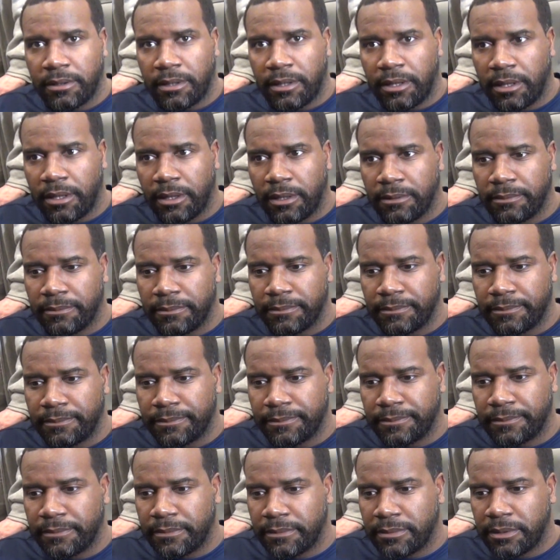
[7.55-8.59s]

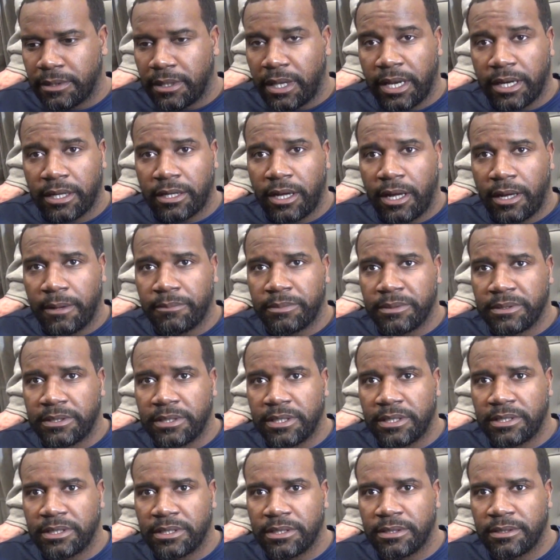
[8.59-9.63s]
A lot of
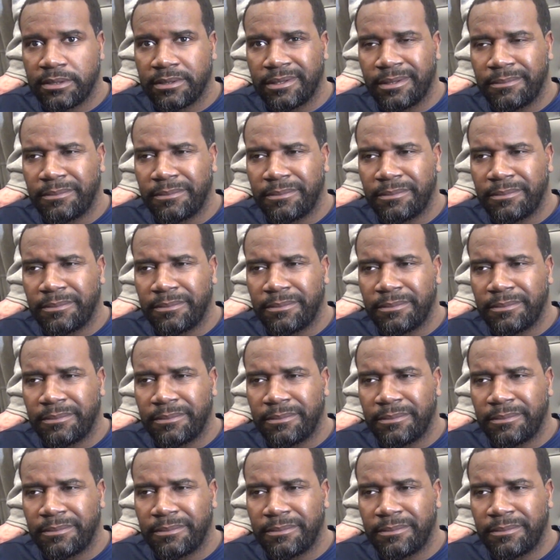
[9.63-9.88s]
competition.